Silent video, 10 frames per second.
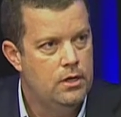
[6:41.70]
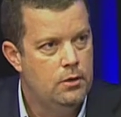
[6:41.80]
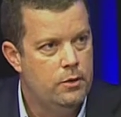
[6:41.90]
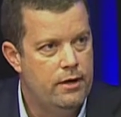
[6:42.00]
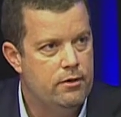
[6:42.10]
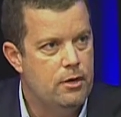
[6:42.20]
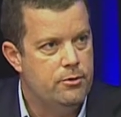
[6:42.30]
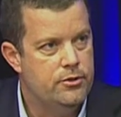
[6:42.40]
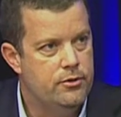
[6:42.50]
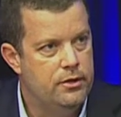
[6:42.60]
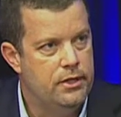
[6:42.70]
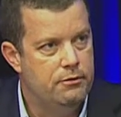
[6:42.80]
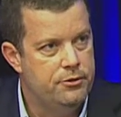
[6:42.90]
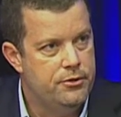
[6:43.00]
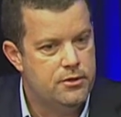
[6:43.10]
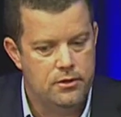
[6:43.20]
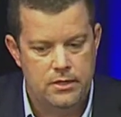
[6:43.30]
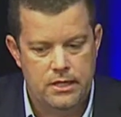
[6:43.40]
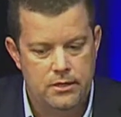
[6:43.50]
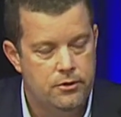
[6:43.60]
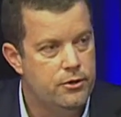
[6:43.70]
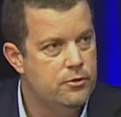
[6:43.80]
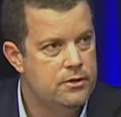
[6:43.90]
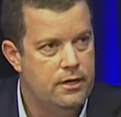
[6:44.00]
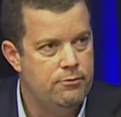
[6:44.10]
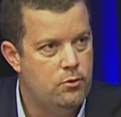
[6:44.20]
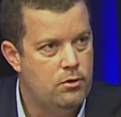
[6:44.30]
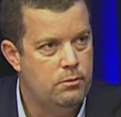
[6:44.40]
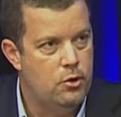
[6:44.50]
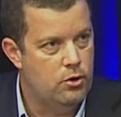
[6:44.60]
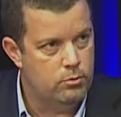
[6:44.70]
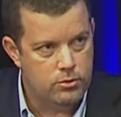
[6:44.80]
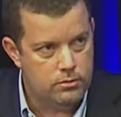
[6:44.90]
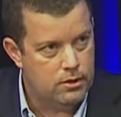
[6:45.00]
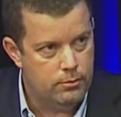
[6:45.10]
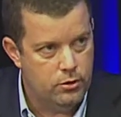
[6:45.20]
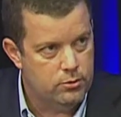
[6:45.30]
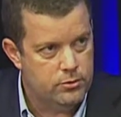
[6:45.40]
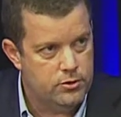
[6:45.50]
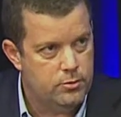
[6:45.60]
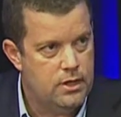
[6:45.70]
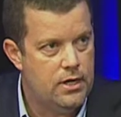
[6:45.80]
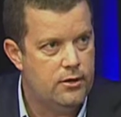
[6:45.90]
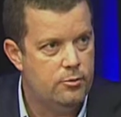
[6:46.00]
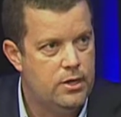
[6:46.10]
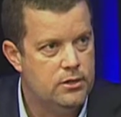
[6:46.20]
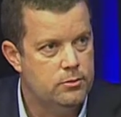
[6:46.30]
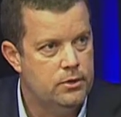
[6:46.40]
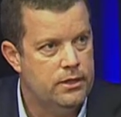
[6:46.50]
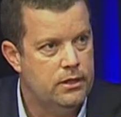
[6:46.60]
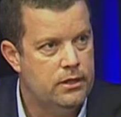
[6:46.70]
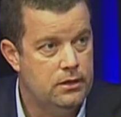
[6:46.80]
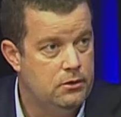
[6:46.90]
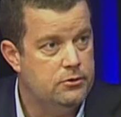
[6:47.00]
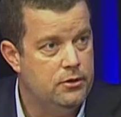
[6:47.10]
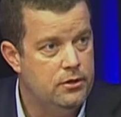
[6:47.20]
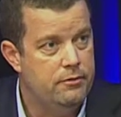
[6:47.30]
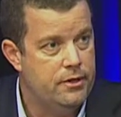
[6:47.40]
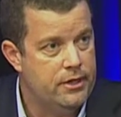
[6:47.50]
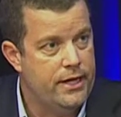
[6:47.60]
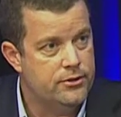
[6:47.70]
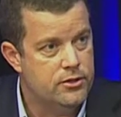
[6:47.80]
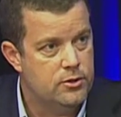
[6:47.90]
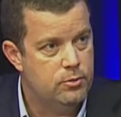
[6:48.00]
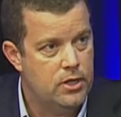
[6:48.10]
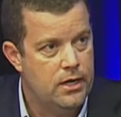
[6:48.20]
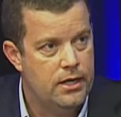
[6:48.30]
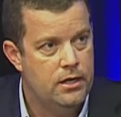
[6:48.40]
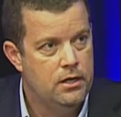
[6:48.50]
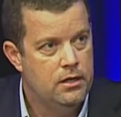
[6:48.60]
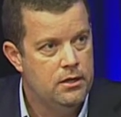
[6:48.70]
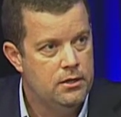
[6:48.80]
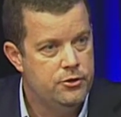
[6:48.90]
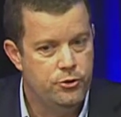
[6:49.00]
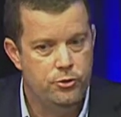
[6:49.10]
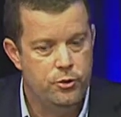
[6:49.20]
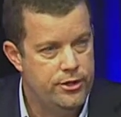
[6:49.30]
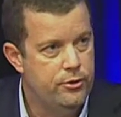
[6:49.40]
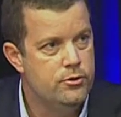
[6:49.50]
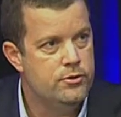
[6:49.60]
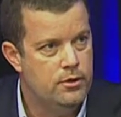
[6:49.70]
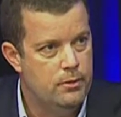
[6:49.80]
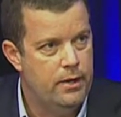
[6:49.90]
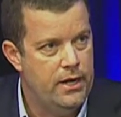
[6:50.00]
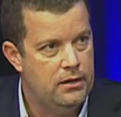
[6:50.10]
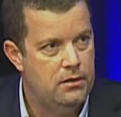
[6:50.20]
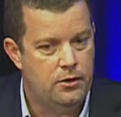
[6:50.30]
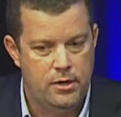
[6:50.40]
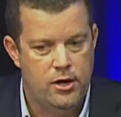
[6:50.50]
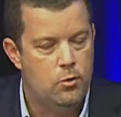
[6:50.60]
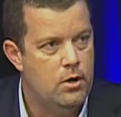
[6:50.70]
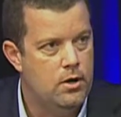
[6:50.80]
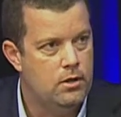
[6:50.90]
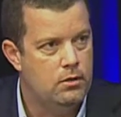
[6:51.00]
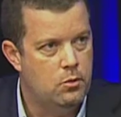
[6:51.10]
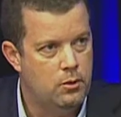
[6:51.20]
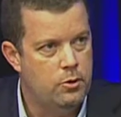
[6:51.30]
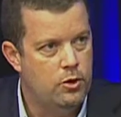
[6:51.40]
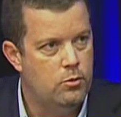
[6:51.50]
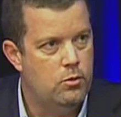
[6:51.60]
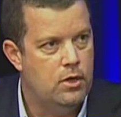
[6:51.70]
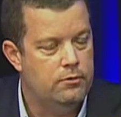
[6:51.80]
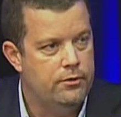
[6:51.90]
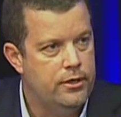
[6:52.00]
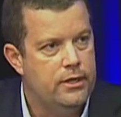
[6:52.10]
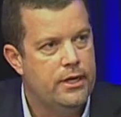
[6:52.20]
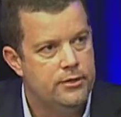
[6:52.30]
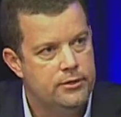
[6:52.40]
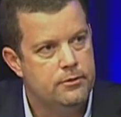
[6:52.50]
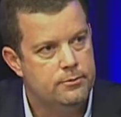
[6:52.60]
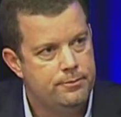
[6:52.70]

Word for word: we have an opportunity in the future to either use that for a potable, a potable supply or possibly a, an alternative irrigation supply to reduce the demand on groundwater or potable water for irrigation.